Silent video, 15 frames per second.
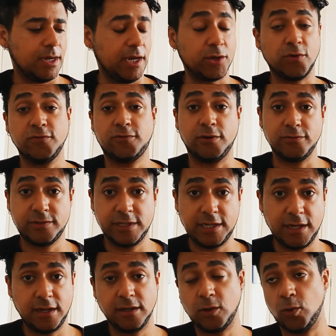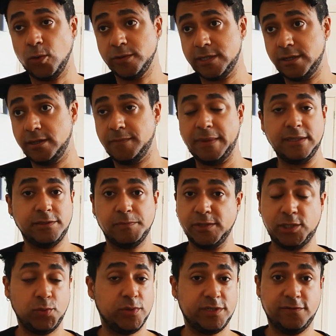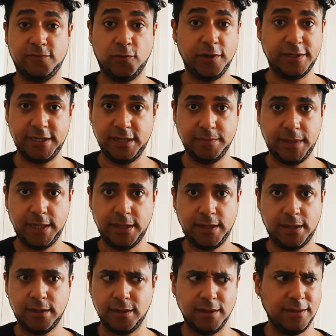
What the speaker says: I confronted her, called her, but she was avoiding me.